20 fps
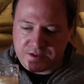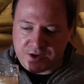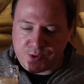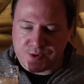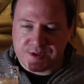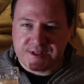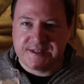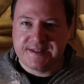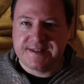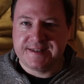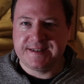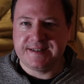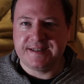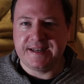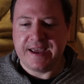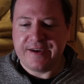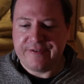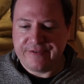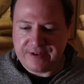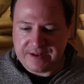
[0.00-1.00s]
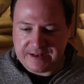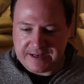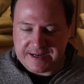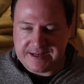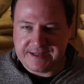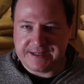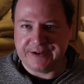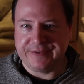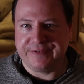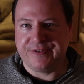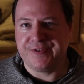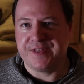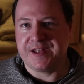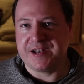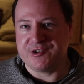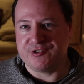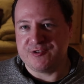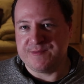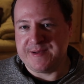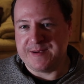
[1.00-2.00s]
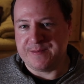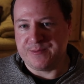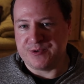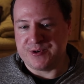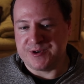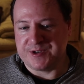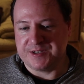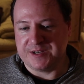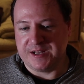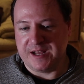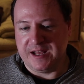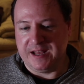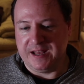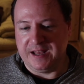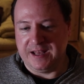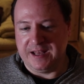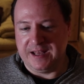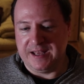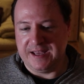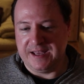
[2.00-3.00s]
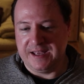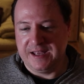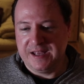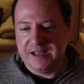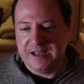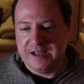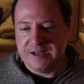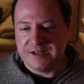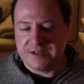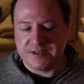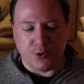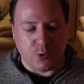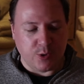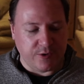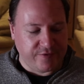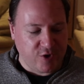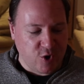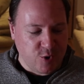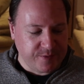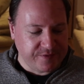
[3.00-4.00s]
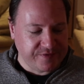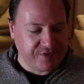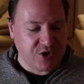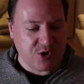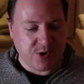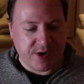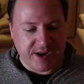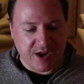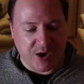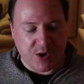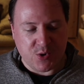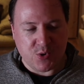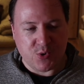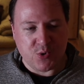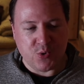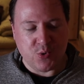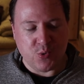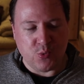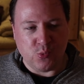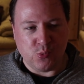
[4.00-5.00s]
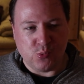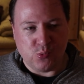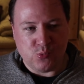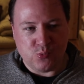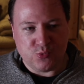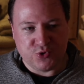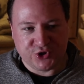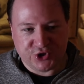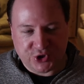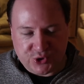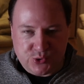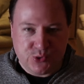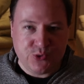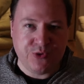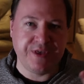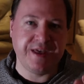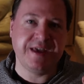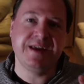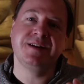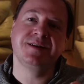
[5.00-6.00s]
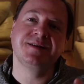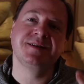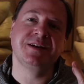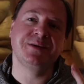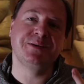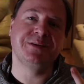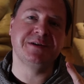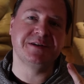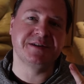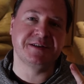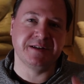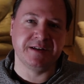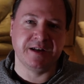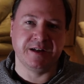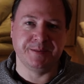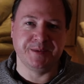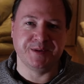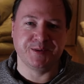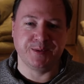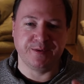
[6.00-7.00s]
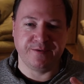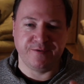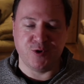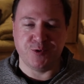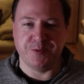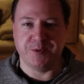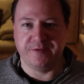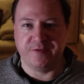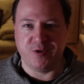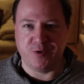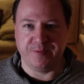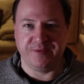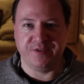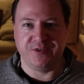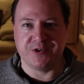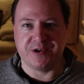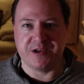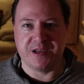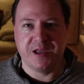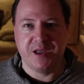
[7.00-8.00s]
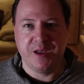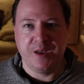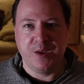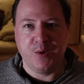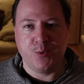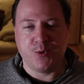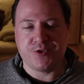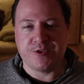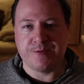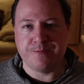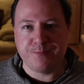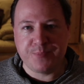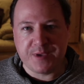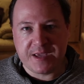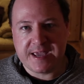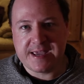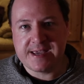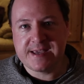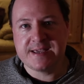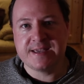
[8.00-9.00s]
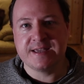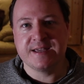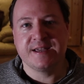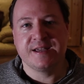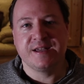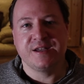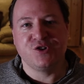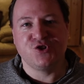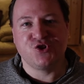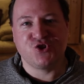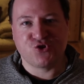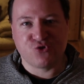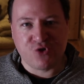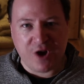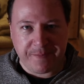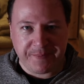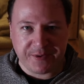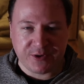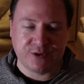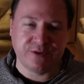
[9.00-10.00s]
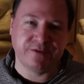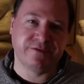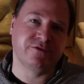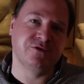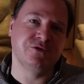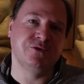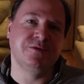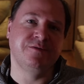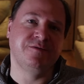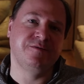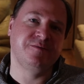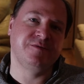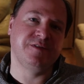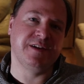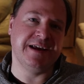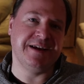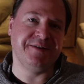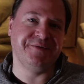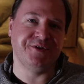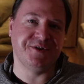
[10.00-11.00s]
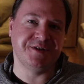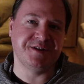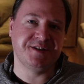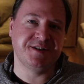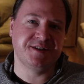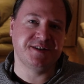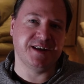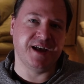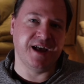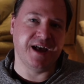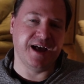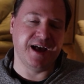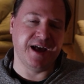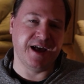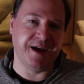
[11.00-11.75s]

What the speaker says: So it's definitely different than I remember it. So a Foam Fury, two things that were synonymous with Foam Fury were the big tropical fruit flavors,